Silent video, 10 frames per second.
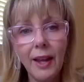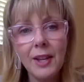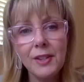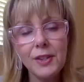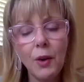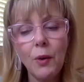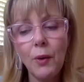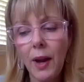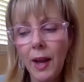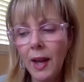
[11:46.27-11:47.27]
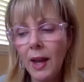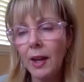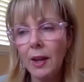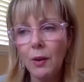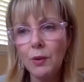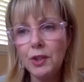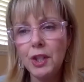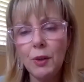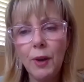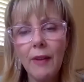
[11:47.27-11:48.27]
So do
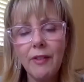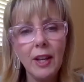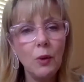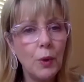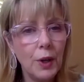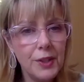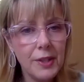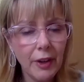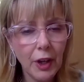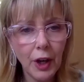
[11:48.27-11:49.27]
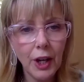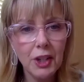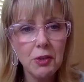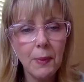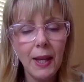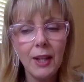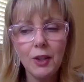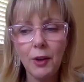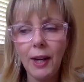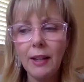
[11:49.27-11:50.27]
you have any words of encouragement
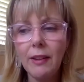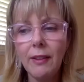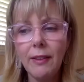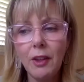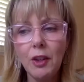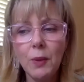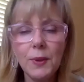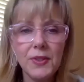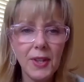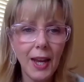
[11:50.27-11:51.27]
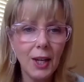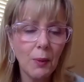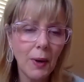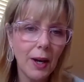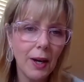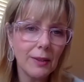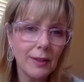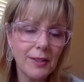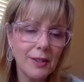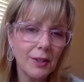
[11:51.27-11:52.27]
or anything that you would say to our
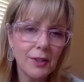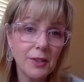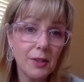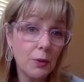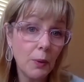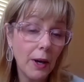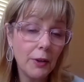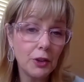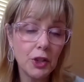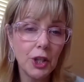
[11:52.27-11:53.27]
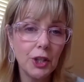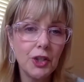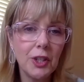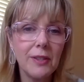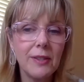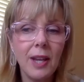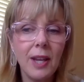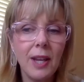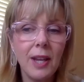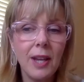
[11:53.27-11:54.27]
listeners, to our other churches,
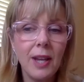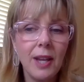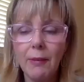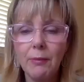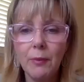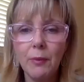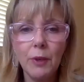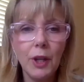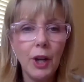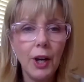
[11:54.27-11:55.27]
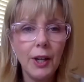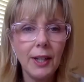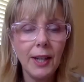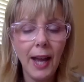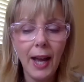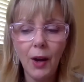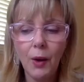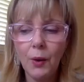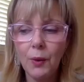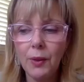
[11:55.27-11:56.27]
regarding
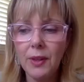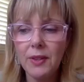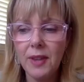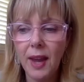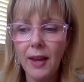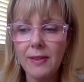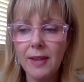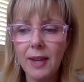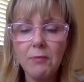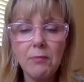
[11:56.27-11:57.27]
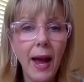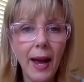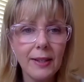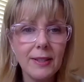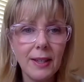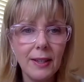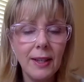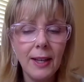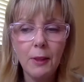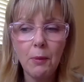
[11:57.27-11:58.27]
how this has impacted
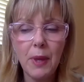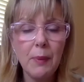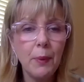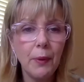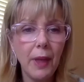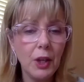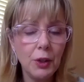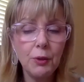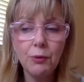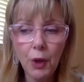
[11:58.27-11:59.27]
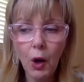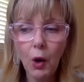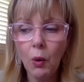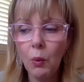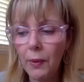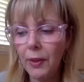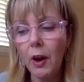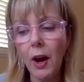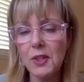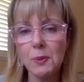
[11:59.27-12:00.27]
the people that you know with the
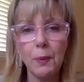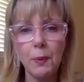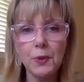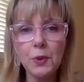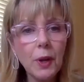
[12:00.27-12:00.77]
gospel? So in